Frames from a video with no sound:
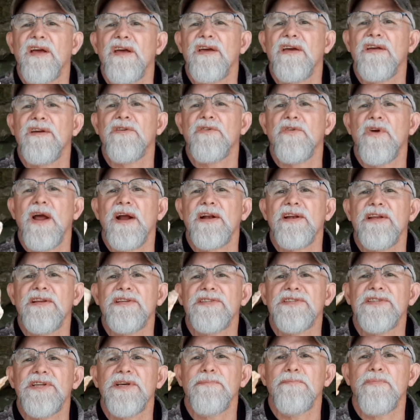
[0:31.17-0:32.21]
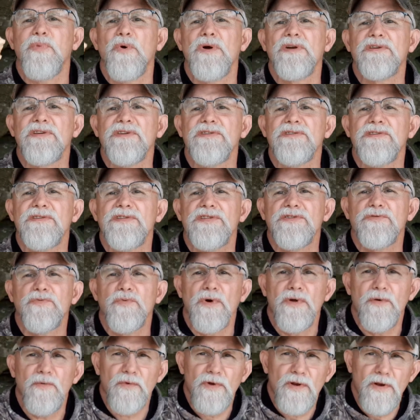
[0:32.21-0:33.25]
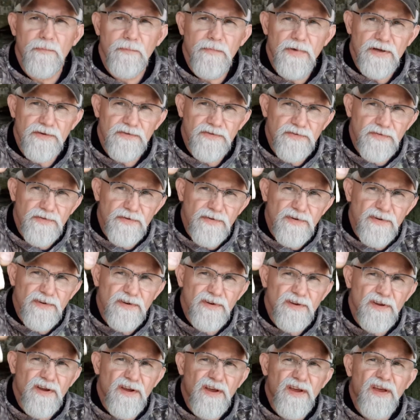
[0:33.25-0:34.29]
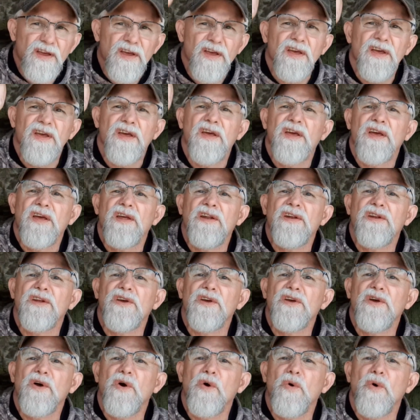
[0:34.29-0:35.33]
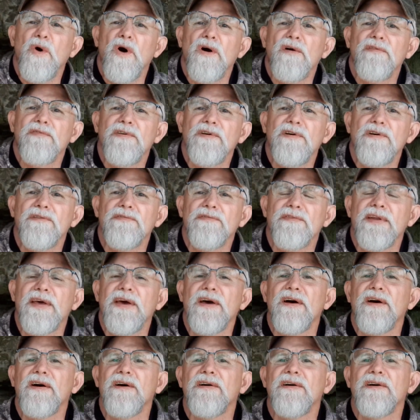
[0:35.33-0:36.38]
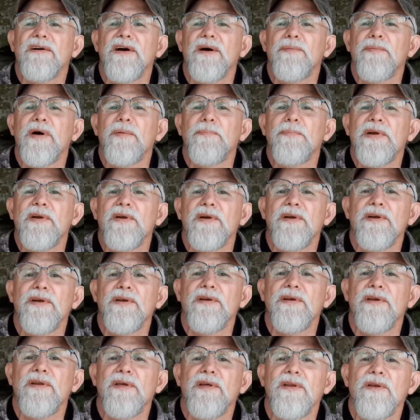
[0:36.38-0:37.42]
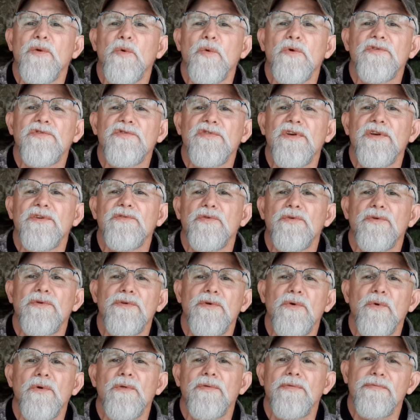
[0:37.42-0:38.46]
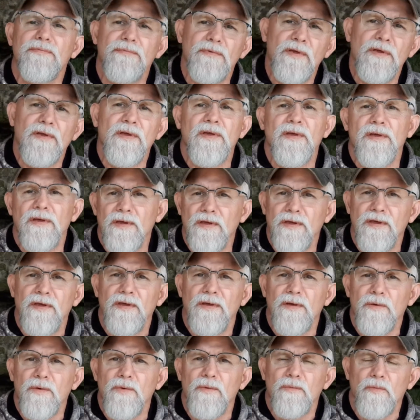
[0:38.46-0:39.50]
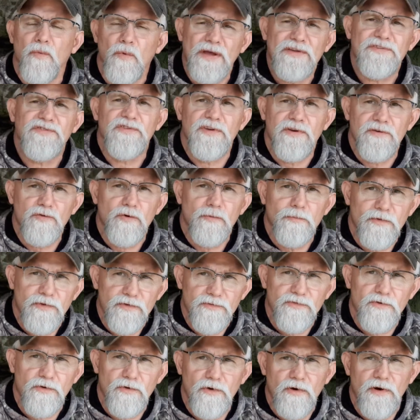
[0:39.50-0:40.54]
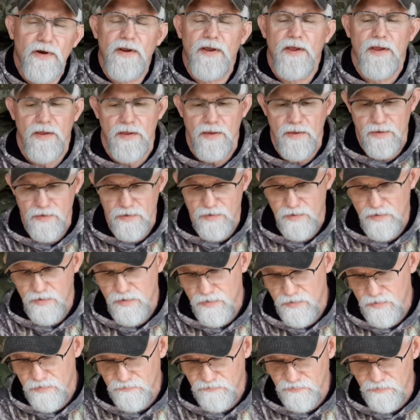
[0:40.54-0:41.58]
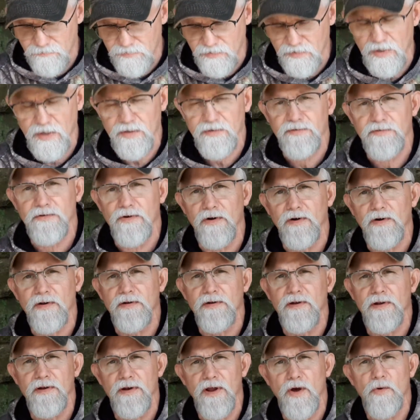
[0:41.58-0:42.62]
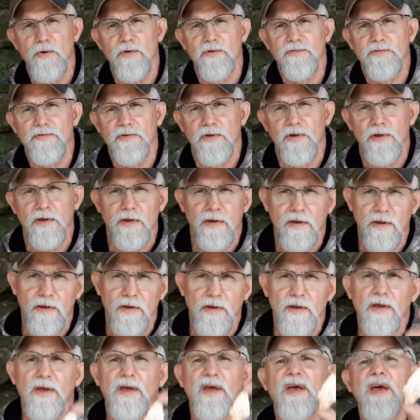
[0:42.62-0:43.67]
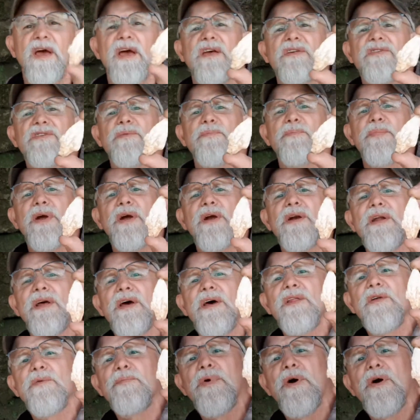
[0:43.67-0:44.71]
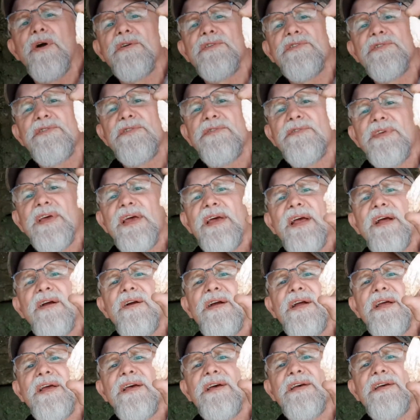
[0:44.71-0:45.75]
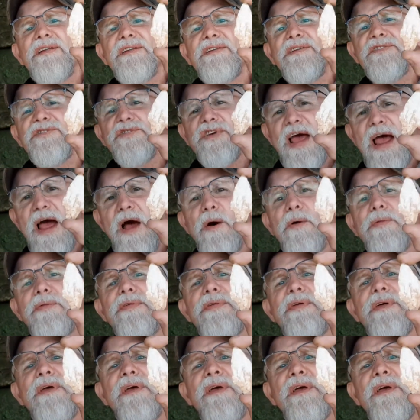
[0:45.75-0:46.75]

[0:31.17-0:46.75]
contracting stem points because there just wasn't really much to go off of. Now, I'm up here in north central, north west central Missouri, and something I started to notice as compared to other parts of the area and south